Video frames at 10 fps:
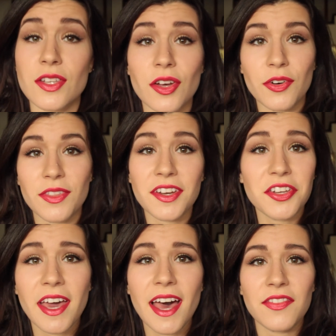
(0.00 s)
So there
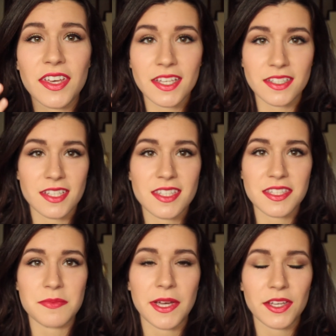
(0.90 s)
you have it. This
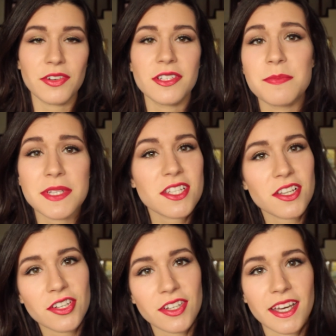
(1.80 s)
is my Christmas
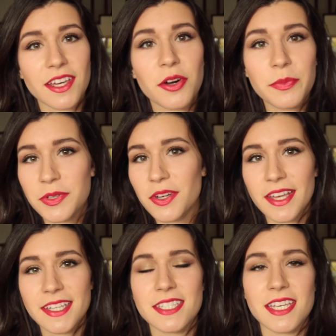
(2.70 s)
look. I hope you
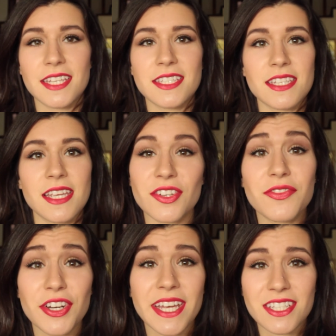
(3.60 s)
liked it.
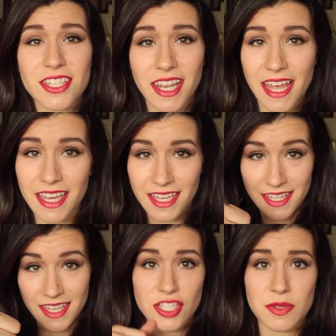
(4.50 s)
Don't forget to
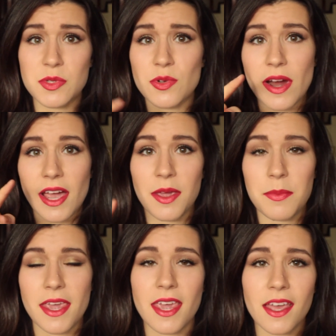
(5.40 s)
like,
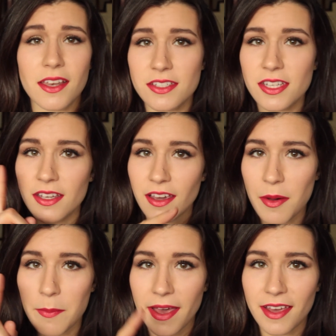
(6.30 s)
subscribe, and
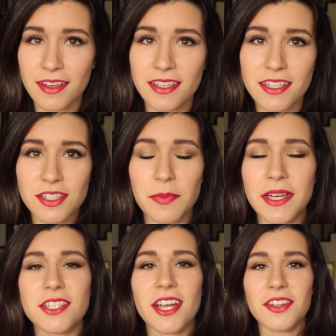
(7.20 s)
come back to
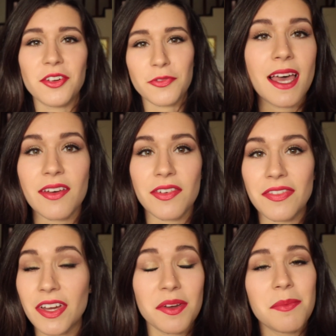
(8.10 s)
my channel. Have a
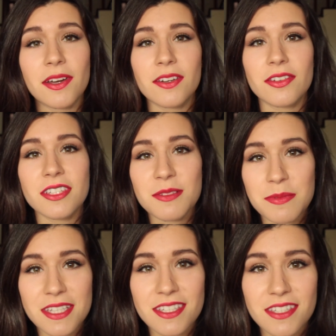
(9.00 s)
very Merry
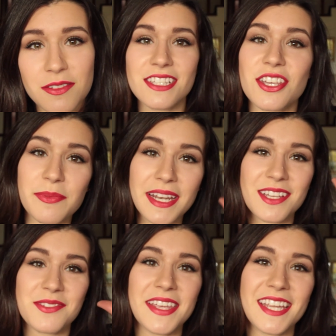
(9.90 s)
Christmas. See you in my
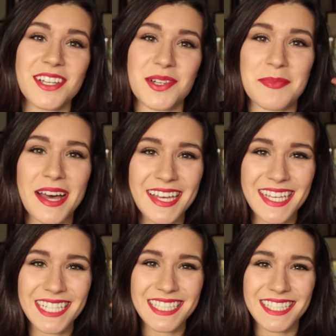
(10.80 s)
next video.
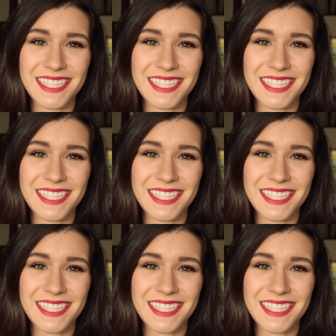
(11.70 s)
Bye!